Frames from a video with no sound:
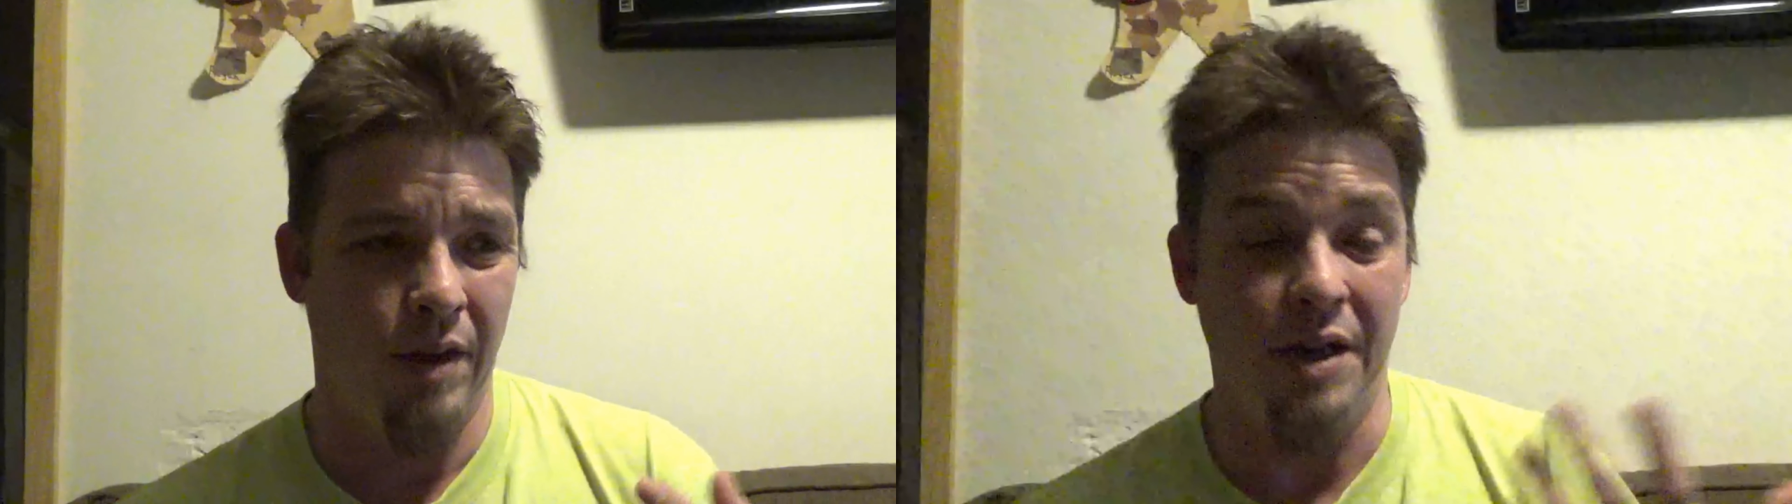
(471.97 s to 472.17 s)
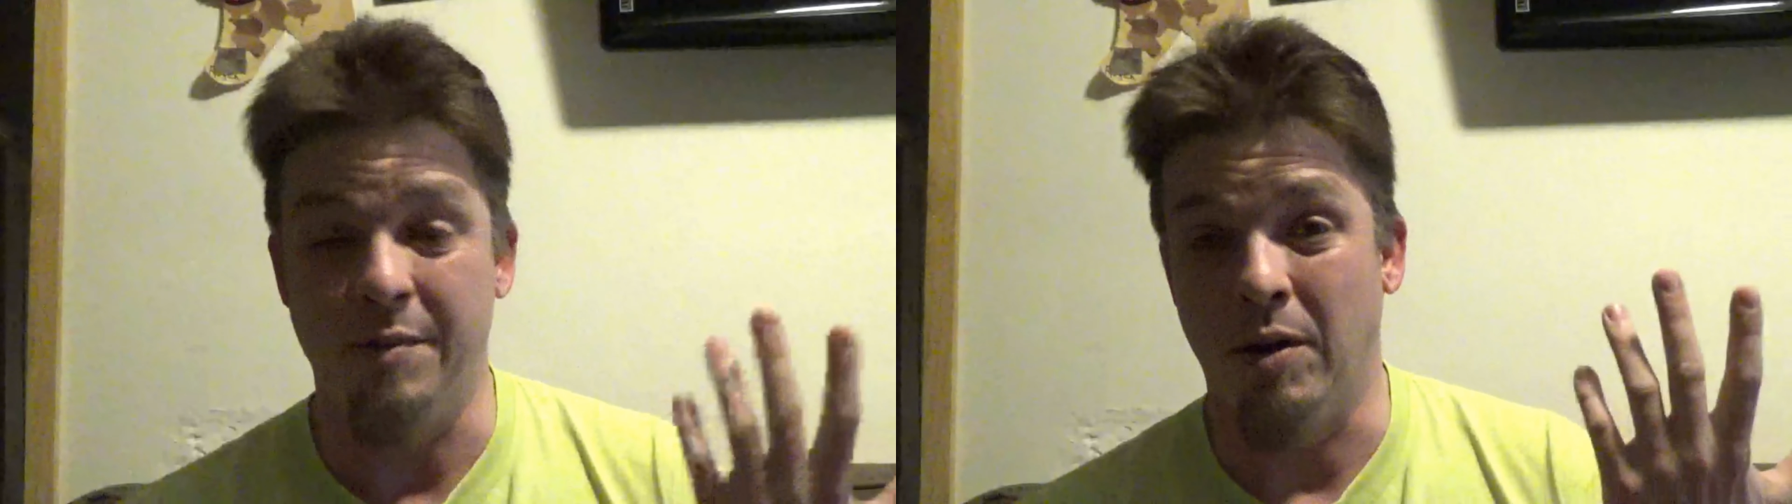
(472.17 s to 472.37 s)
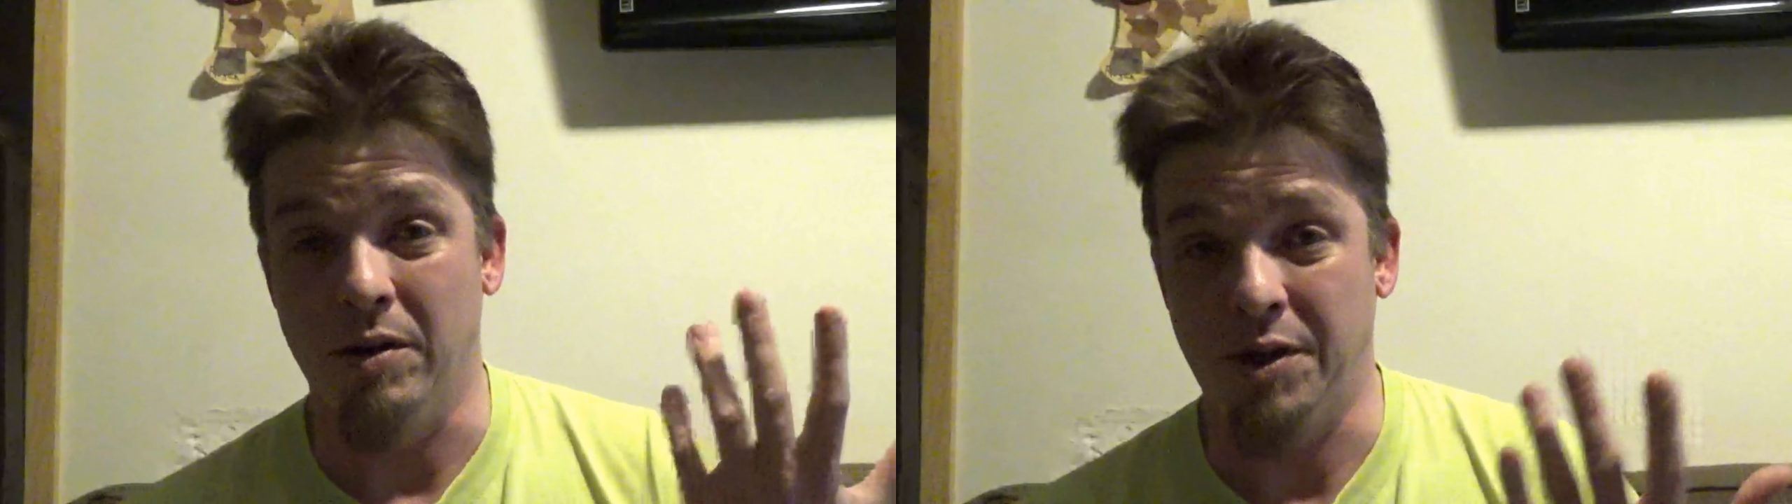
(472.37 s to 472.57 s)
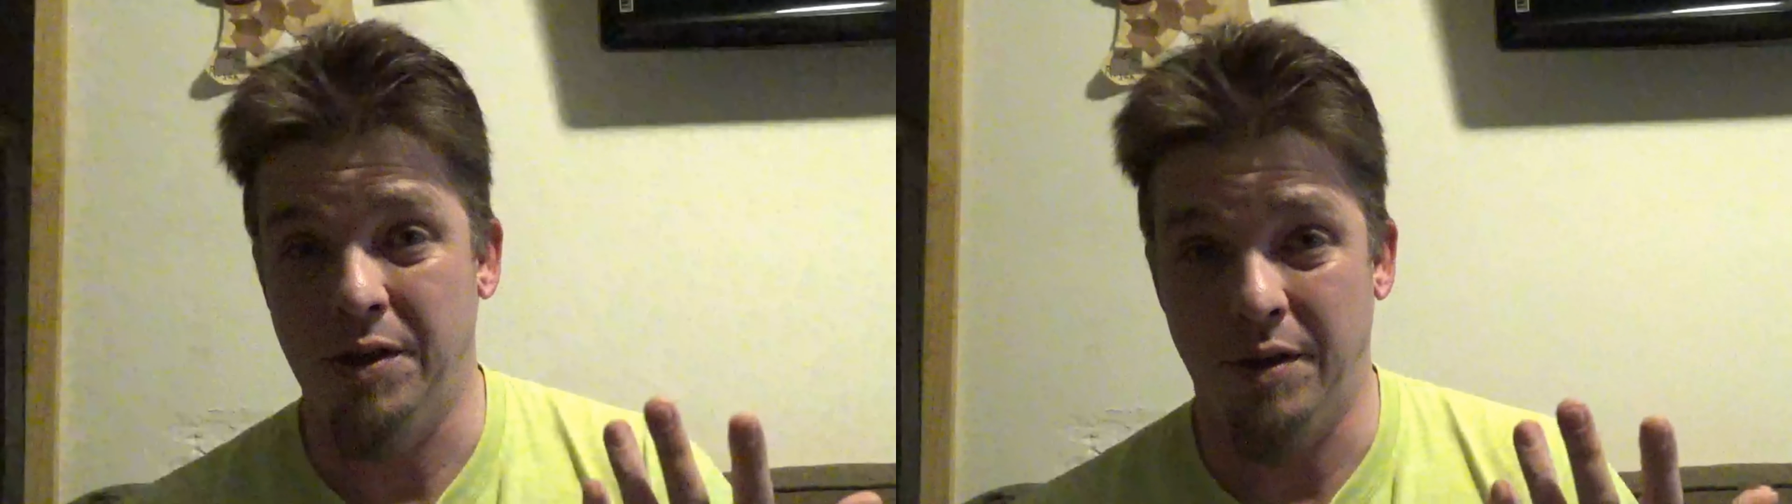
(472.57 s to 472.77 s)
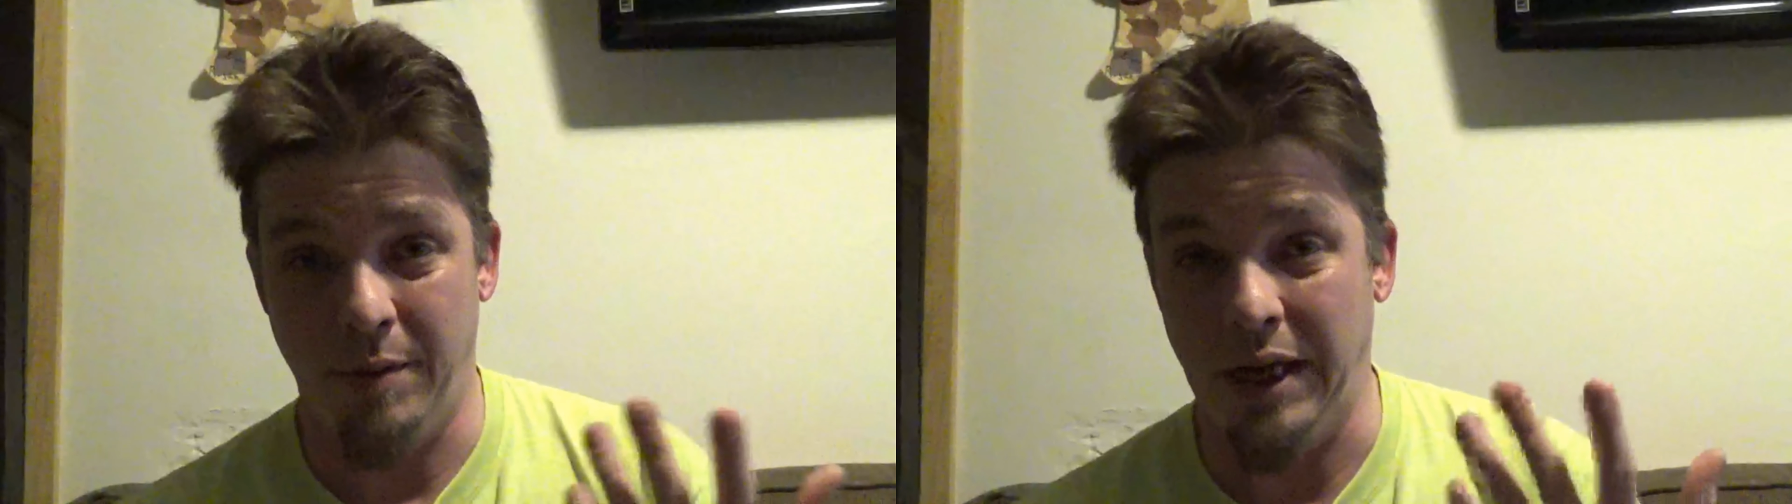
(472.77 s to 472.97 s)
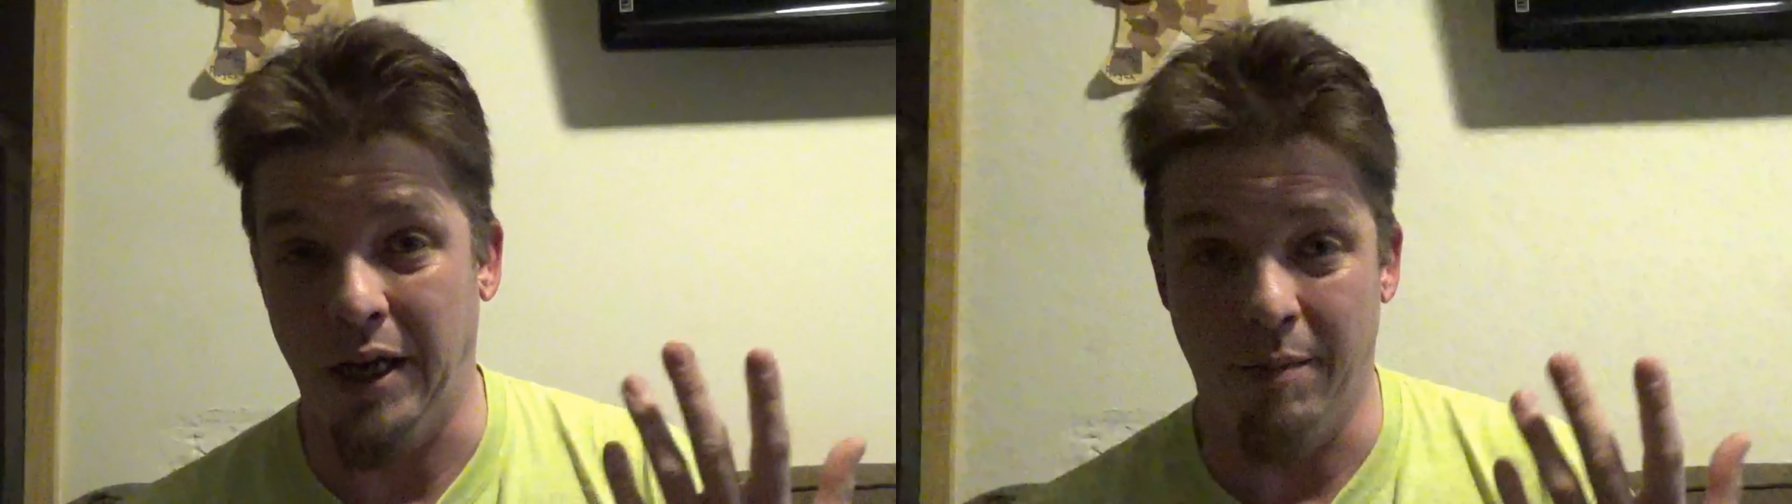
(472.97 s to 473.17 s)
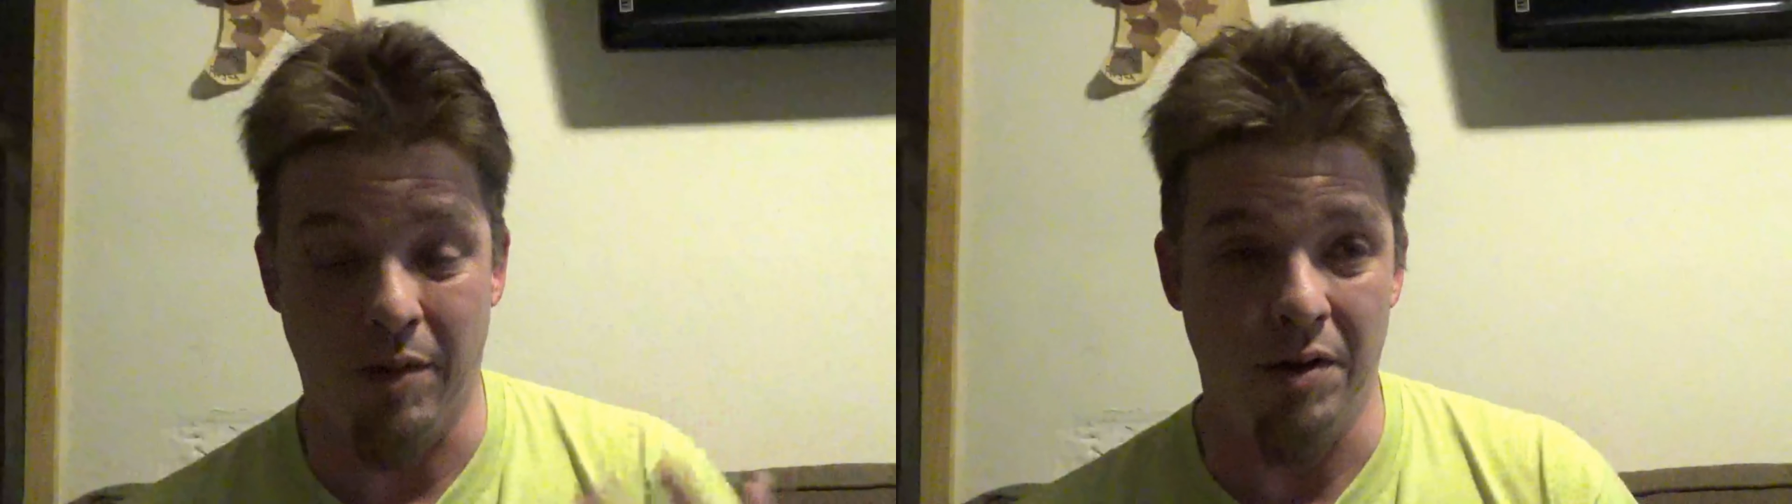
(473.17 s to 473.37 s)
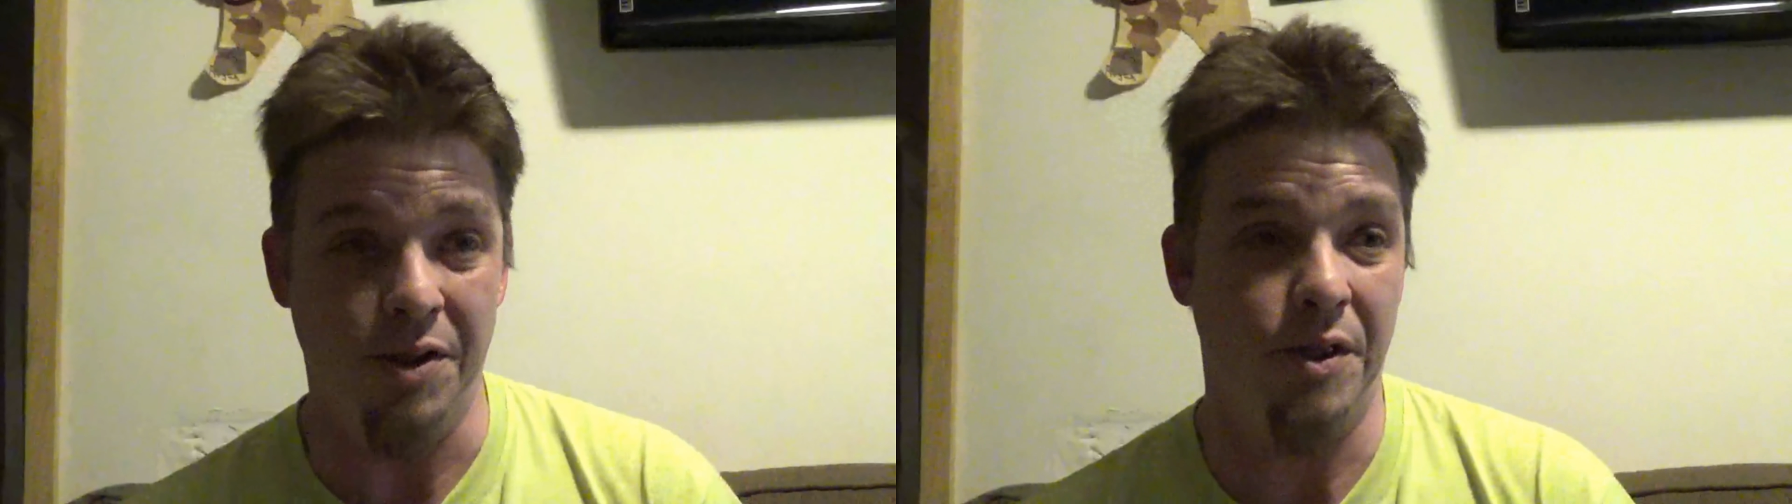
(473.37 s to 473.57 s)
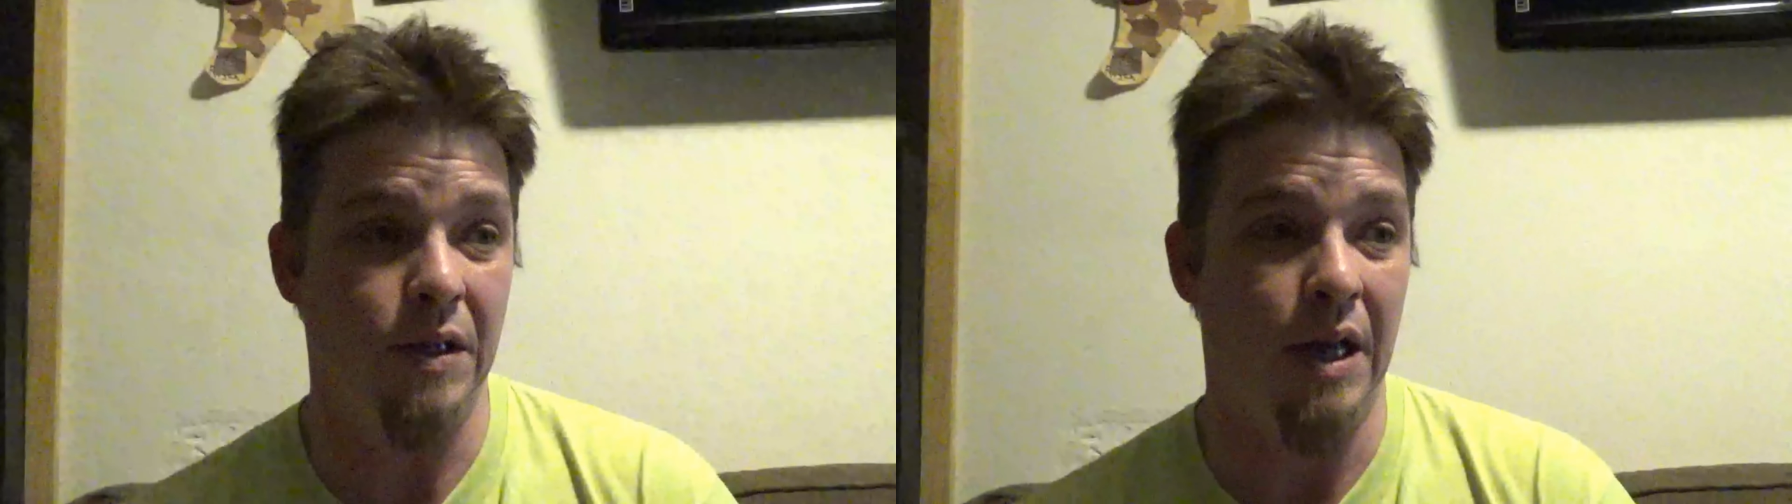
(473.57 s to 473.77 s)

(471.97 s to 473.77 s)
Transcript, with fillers: It's March, the beginning of March,